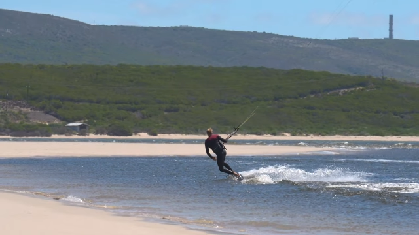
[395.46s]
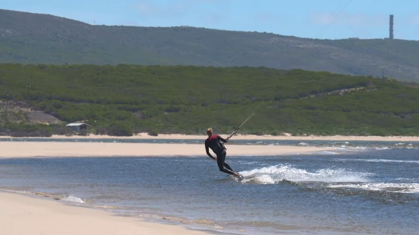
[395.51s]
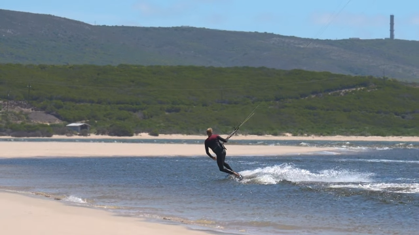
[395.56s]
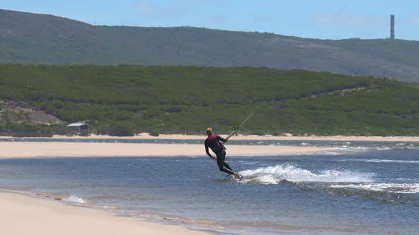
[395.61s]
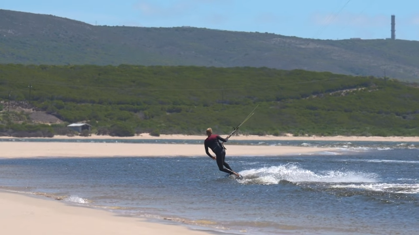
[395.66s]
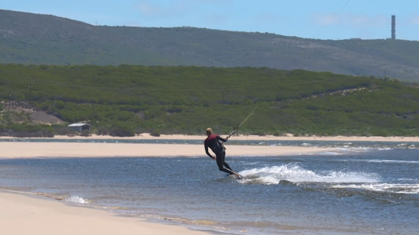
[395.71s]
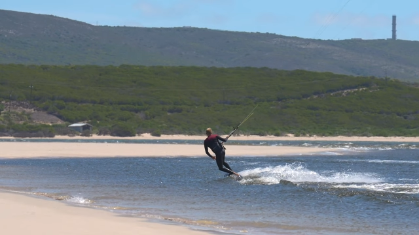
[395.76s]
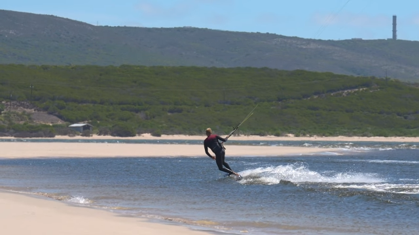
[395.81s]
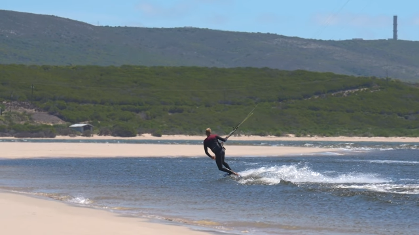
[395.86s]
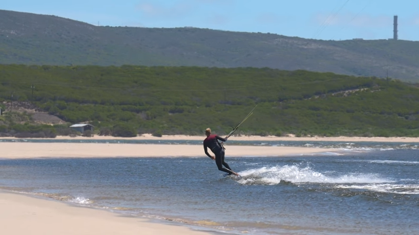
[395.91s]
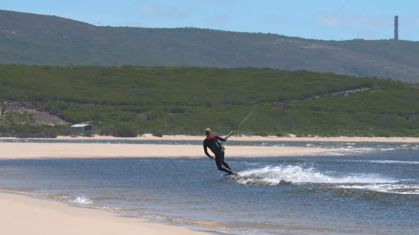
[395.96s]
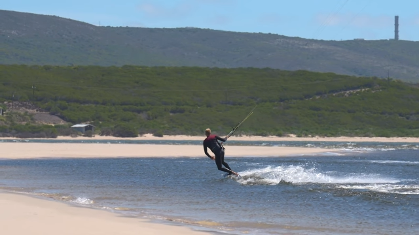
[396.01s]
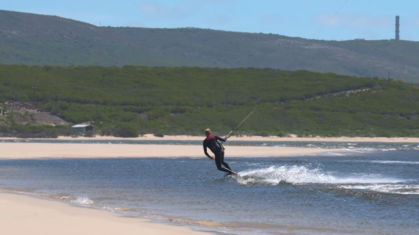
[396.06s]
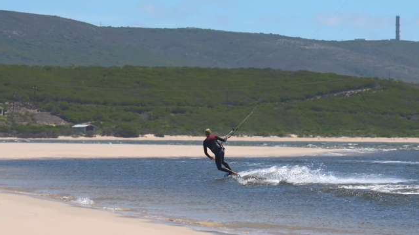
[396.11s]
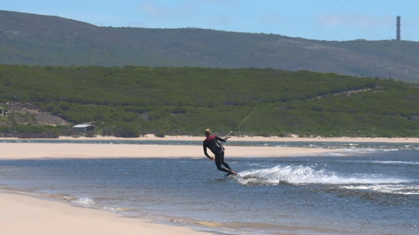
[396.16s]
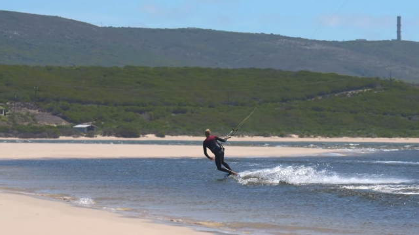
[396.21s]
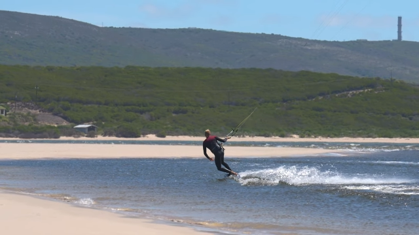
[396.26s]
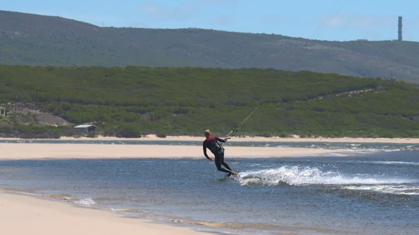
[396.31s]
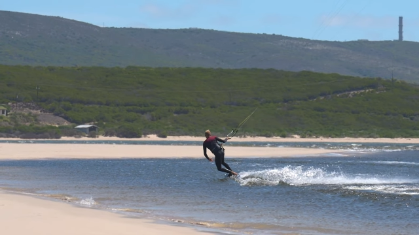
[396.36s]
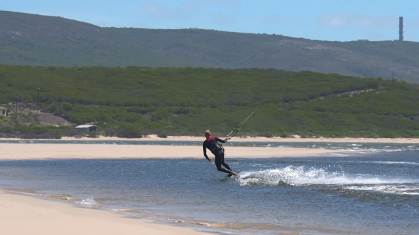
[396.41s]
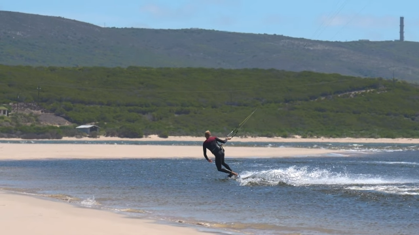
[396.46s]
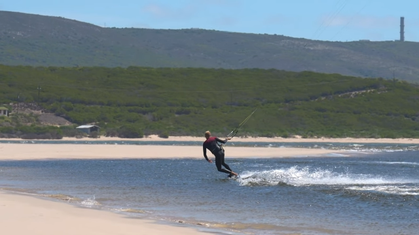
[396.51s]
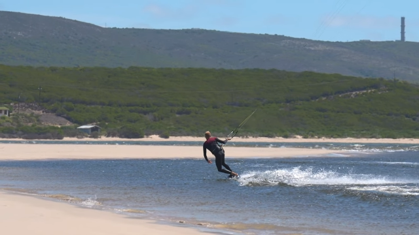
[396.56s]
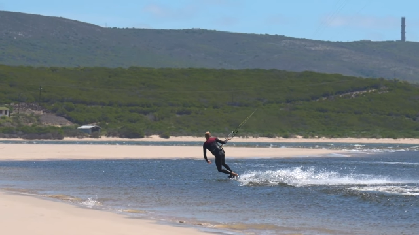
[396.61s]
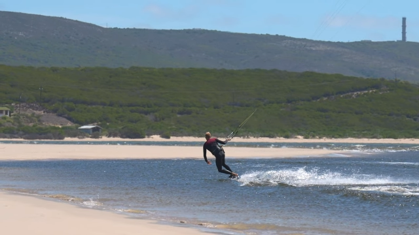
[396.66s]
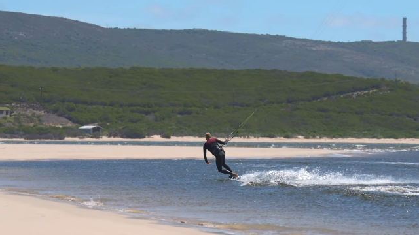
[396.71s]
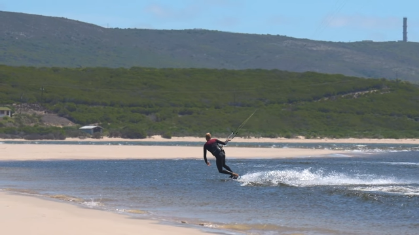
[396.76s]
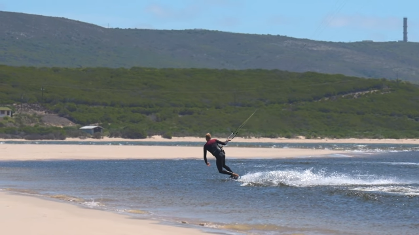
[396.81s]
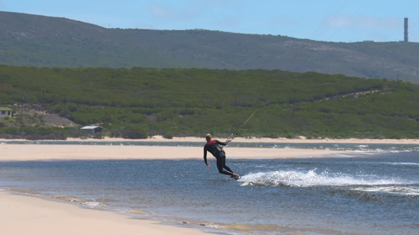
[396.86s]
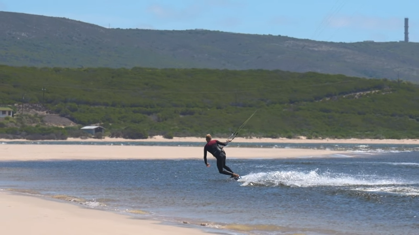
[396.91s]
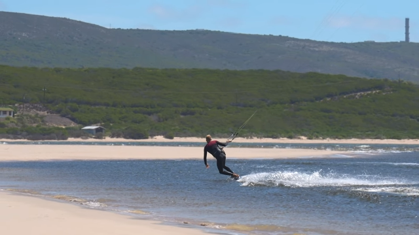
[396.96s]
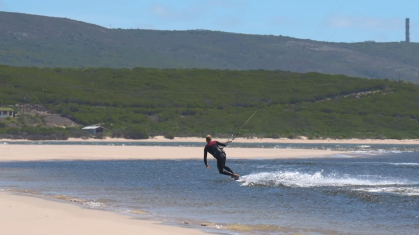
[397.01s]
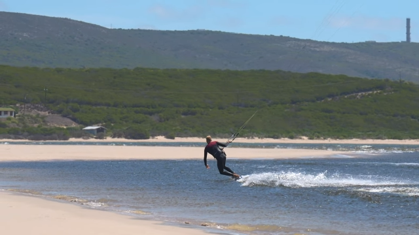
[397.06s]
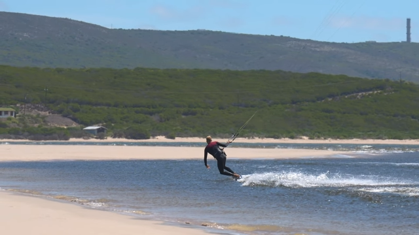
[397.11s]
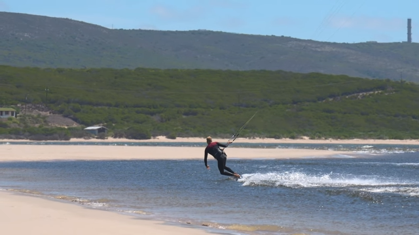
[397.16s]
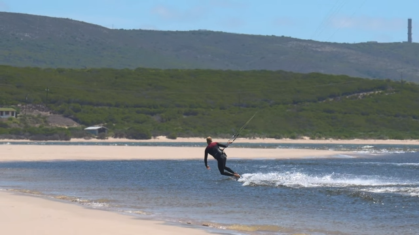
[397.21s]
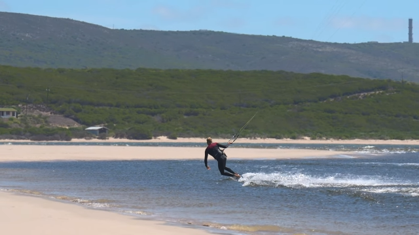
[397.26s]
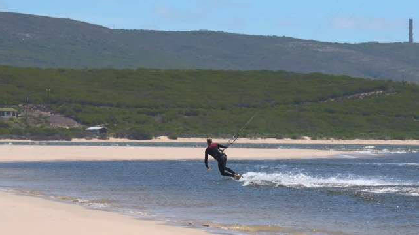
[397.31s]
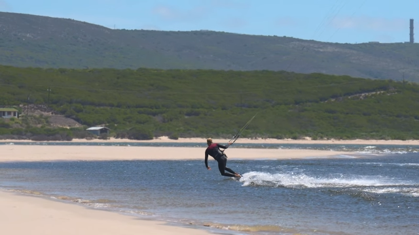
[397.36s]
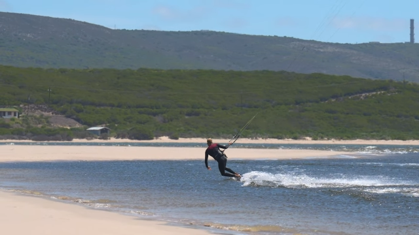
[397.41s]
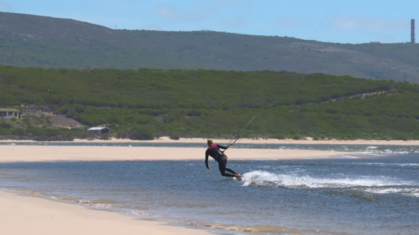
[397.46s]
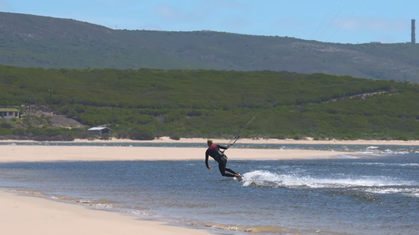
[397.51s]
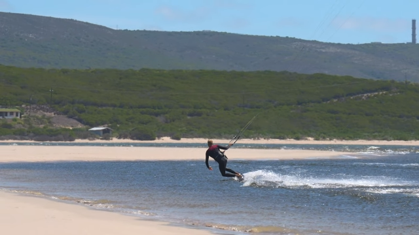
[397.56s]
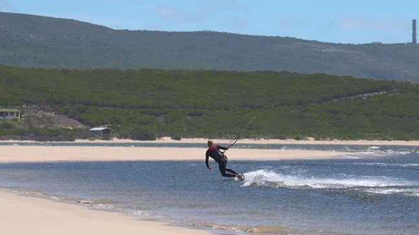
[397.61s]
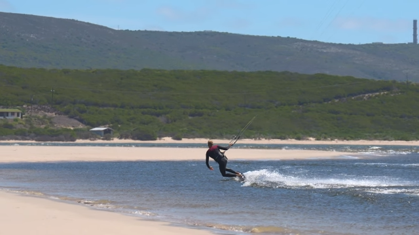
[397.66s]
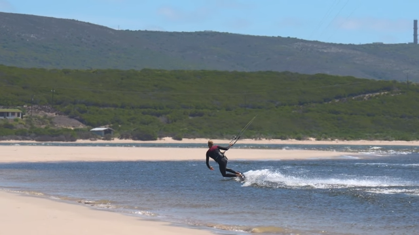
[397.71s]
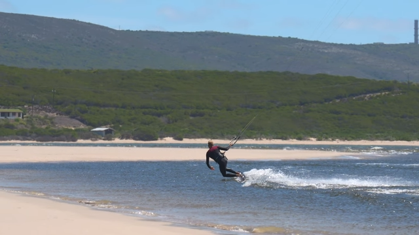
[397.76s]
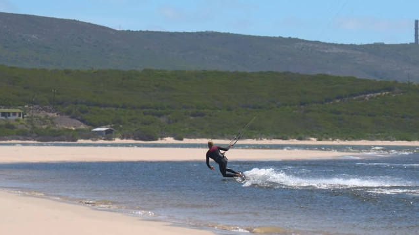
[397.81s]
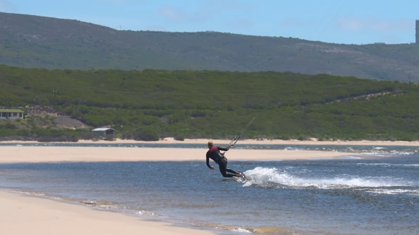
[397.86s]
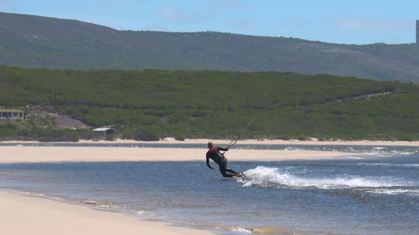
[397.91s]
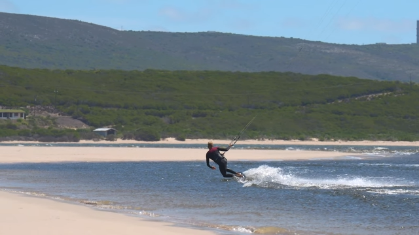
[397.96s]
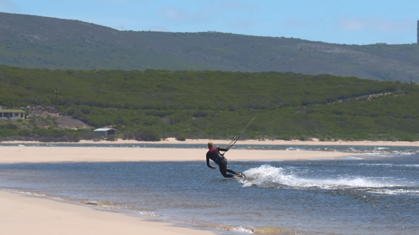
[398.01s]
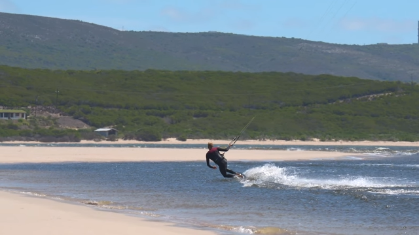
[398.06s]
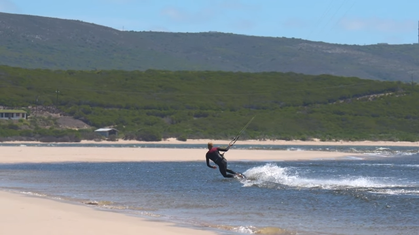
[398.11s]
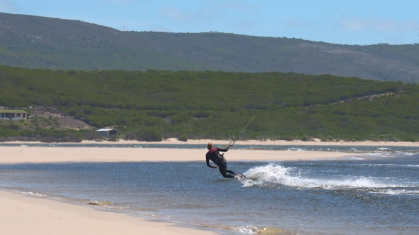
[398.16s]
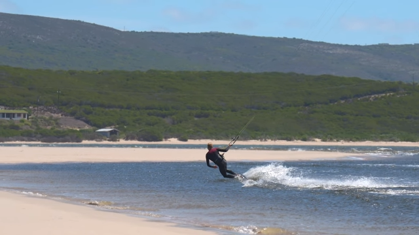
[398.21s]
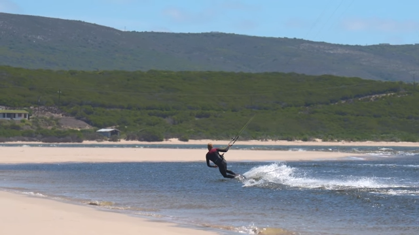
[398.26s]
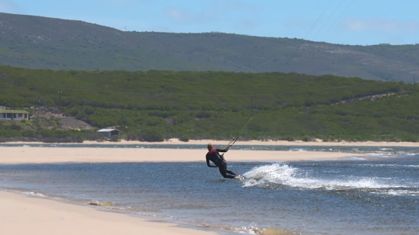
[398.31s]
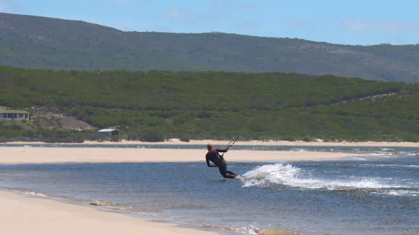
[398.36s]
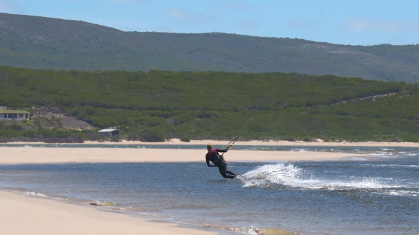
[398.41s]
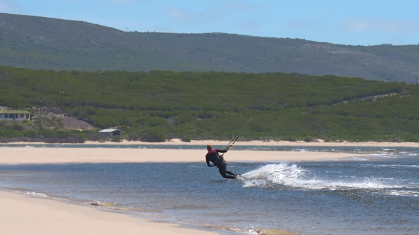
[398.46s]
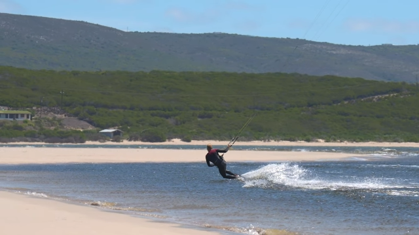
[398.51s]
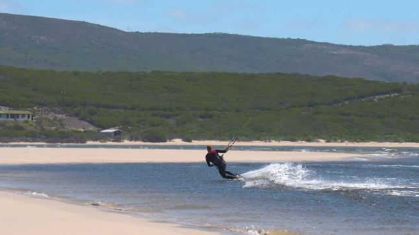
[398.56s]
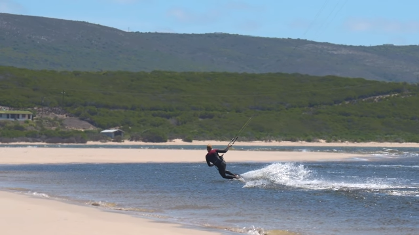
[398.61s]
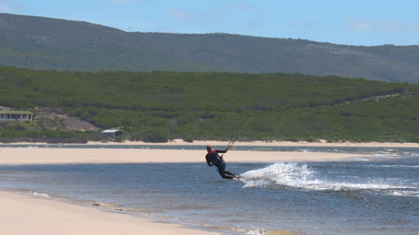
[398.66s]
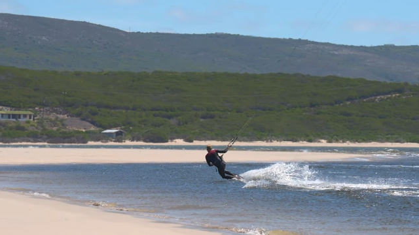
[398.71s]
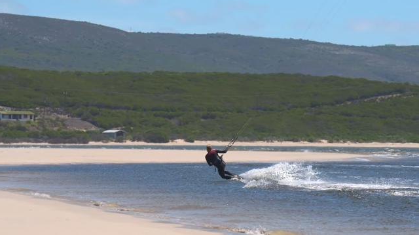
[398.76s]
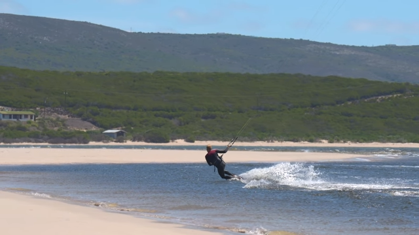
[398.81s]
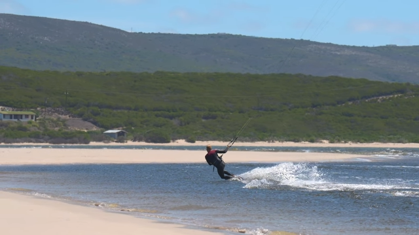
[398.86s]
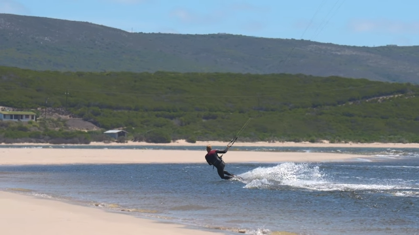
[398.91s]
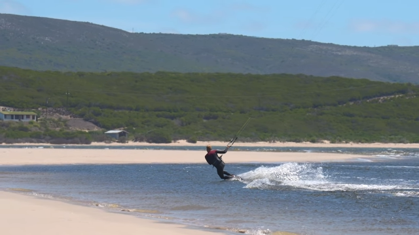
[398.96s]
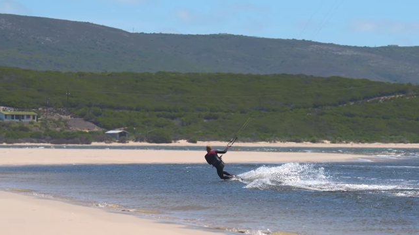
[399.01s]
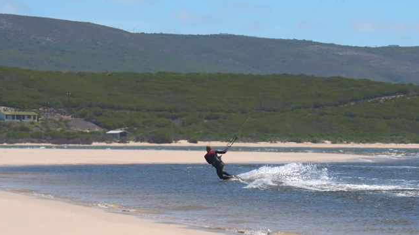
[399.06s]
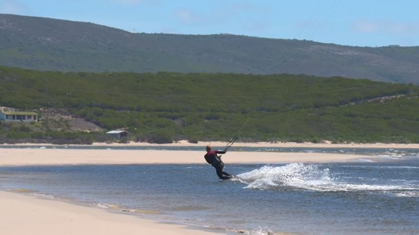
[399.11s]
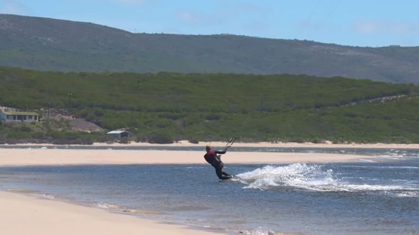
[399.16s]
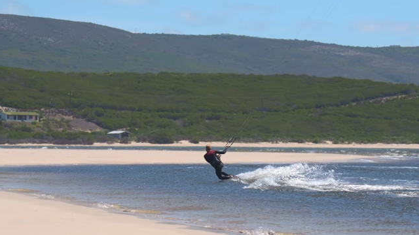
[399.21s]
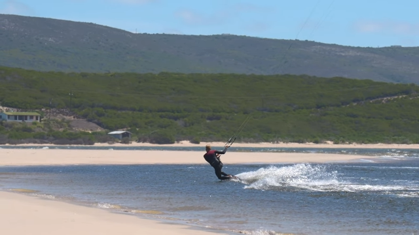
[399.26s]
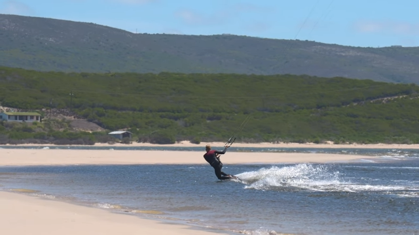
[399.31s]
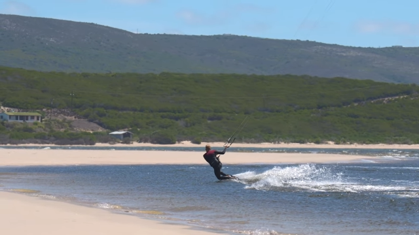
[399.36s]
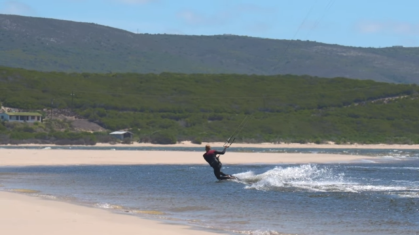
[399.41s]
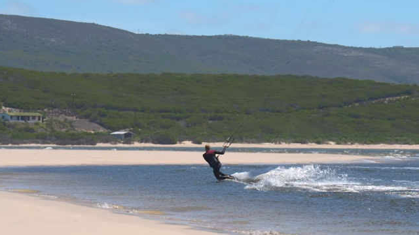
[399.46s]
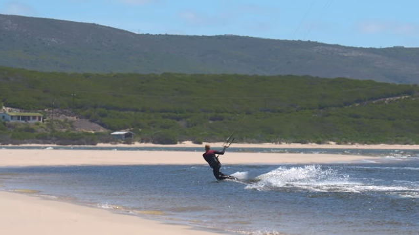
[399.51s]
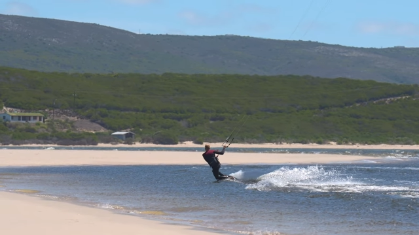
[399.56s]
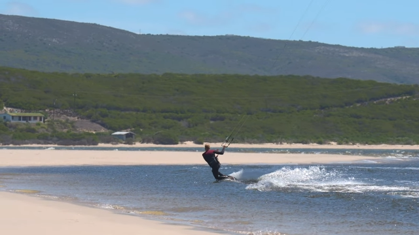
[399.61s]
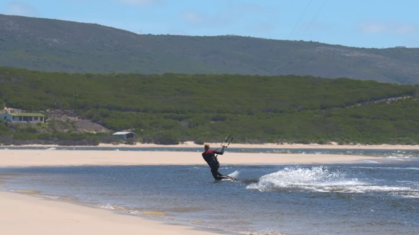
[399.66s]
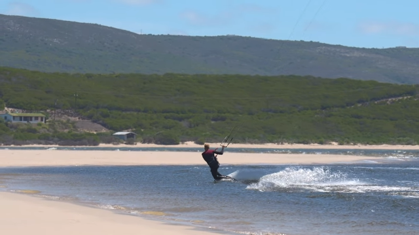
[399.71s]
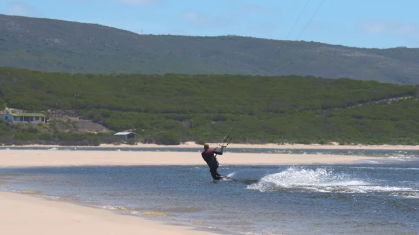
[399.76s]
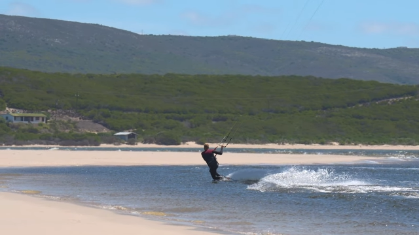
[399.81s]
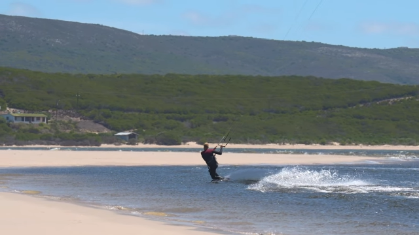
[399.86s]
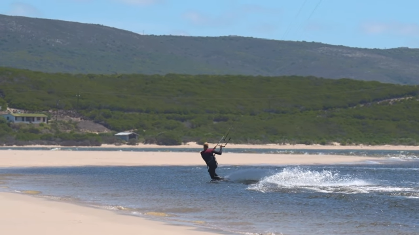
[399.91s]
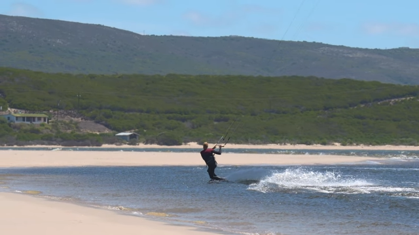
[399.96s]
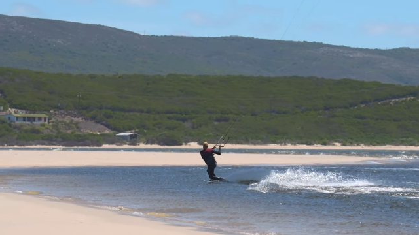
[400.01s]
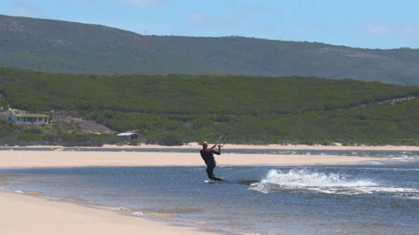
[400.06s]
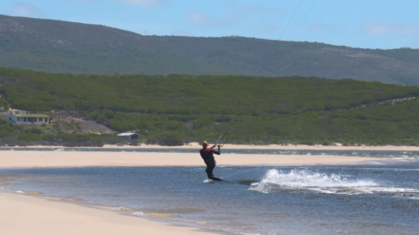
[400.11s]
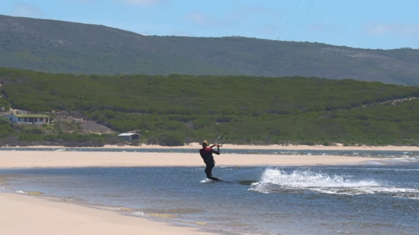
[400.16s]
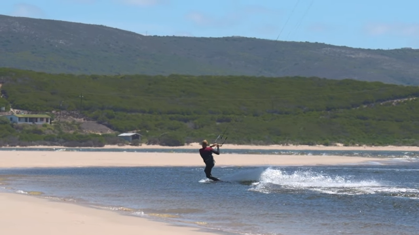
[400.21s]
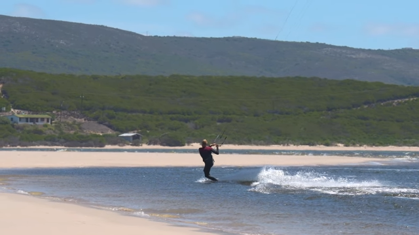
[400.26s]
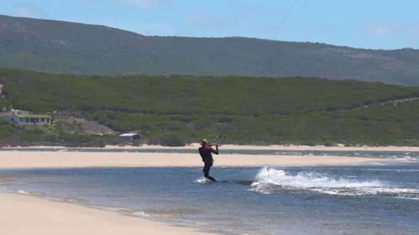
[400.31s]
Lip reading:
No face is visible, so there are no lips to read.